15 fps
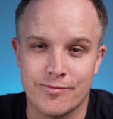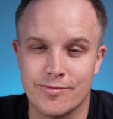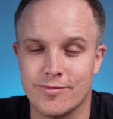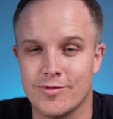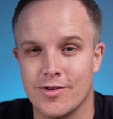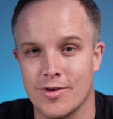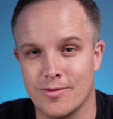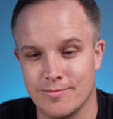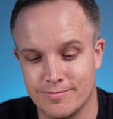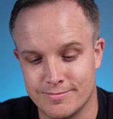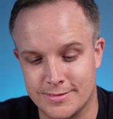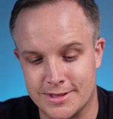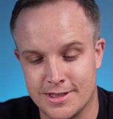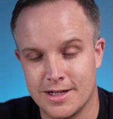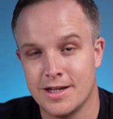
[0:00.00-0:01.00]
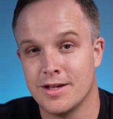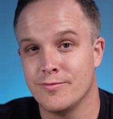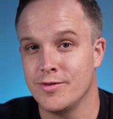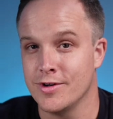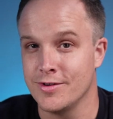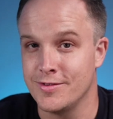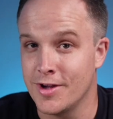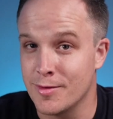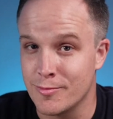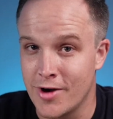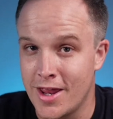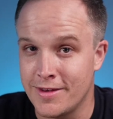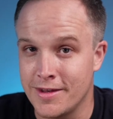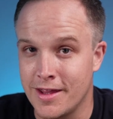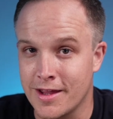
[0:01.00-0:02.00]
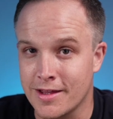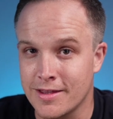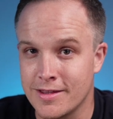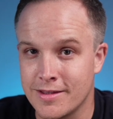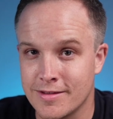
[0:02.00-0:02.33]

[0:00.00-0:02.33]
So if you're a dumb redneck